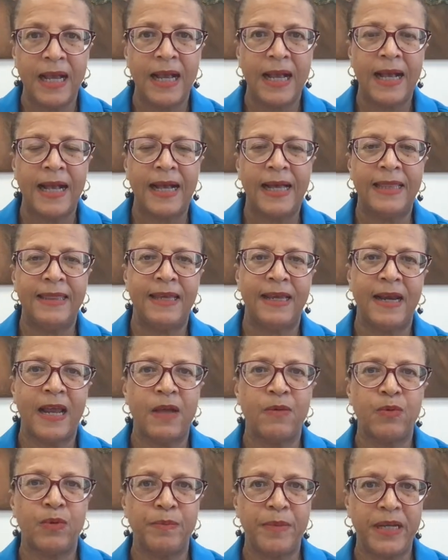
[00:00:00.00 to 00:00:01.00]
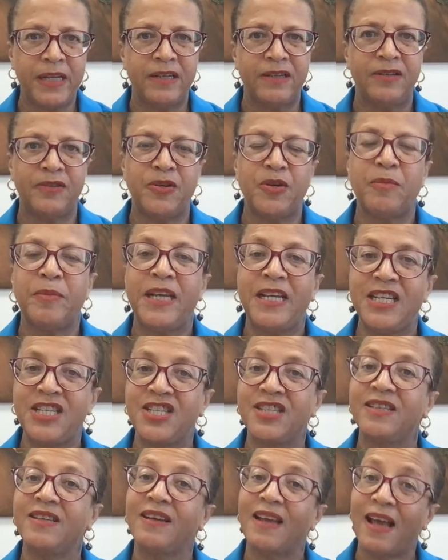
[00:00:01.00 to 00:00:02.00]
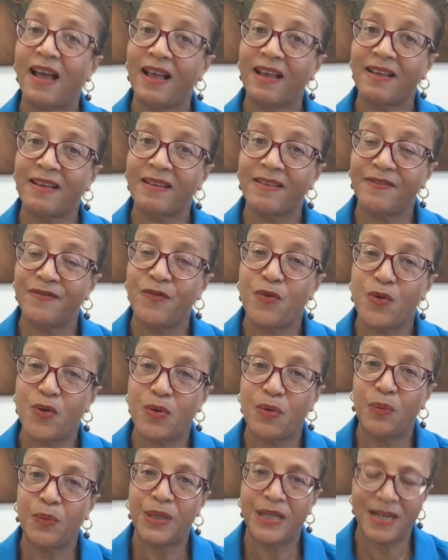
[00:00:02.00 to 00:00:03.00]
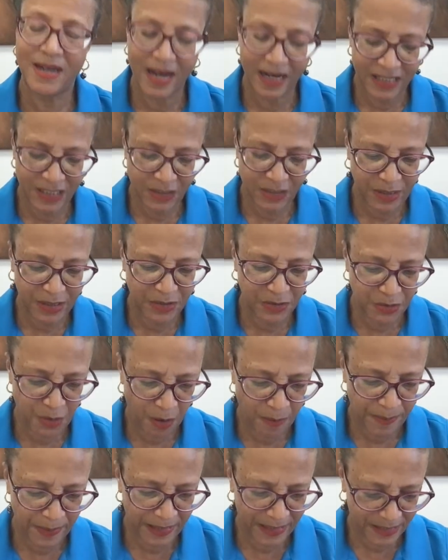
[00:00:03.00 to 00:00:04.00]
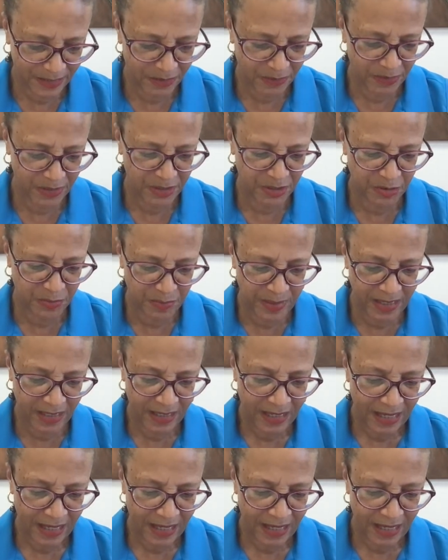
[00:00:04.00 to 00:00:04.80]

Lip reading: and then I will make a determination for what next week's topic is going to be.